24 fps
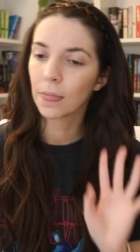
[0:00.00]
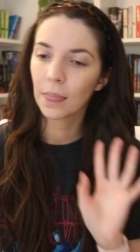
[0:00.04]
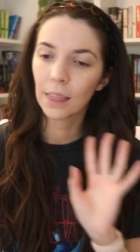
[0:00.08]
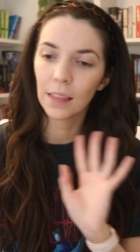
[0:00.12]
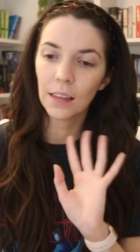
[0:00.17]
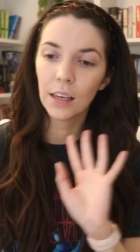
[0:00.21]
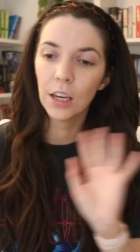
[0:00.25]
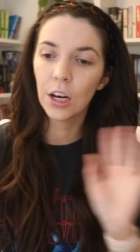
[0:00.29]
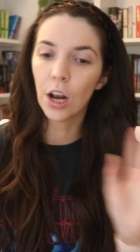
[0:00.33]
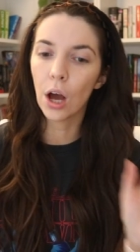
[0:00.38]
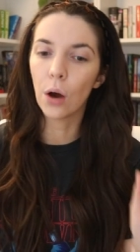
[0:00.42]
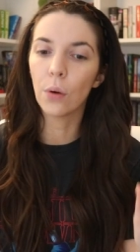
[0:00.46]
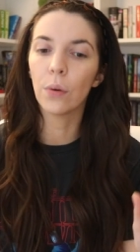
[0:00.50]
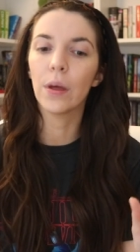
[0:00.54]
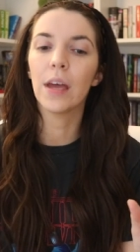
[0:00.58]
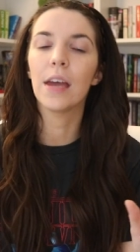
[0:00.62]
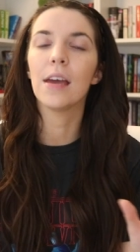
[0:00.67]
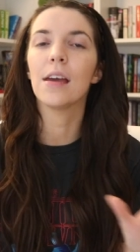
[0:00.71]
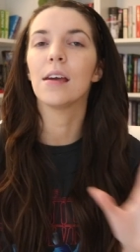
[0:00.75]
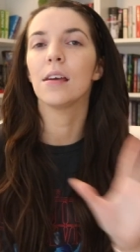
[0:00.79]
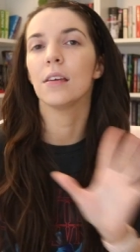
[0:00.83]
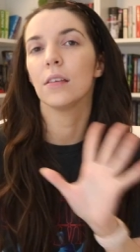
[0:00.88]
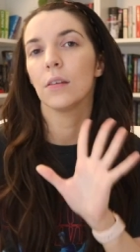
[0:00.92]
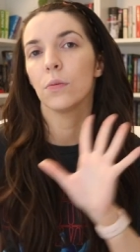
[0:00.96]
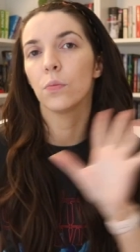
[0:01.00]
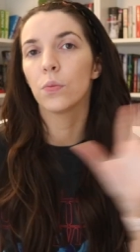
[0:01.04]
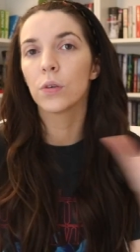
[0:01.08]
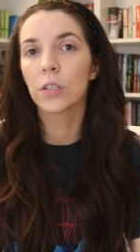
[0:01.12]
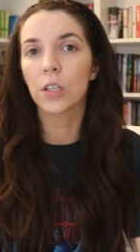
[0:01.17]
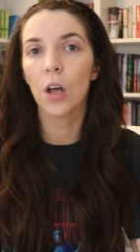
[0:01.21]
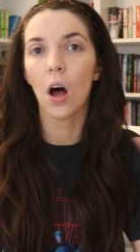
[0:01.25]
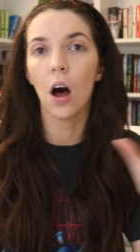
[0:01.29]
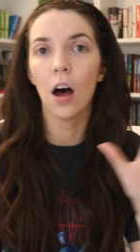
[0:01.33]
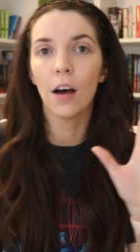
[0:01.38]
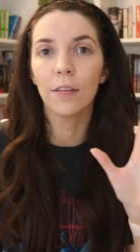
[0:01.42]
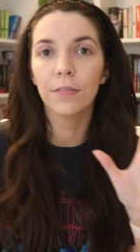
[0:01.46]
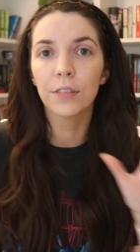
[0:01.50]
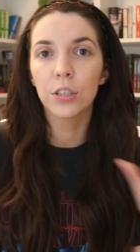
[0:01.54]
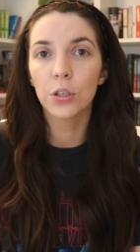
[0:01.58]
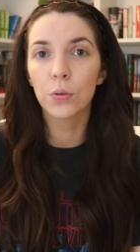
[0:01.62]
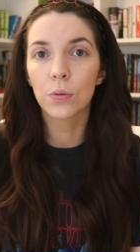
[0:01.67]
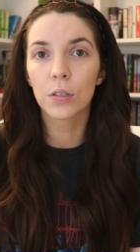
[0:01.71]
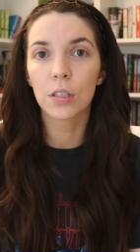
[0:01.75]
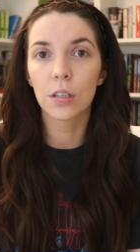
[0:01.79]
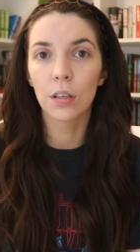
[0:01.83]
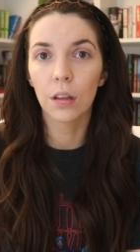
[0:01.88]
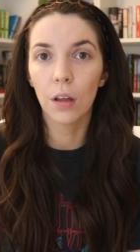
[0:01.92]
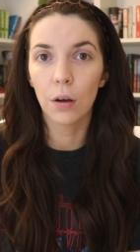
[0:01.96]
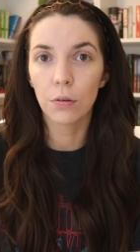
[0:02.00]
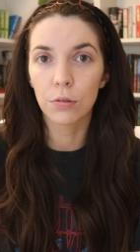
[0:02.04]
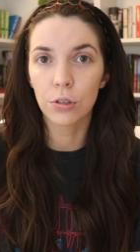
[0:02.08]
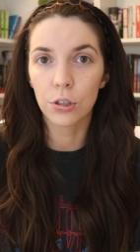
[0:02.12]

you know, it was off to a slow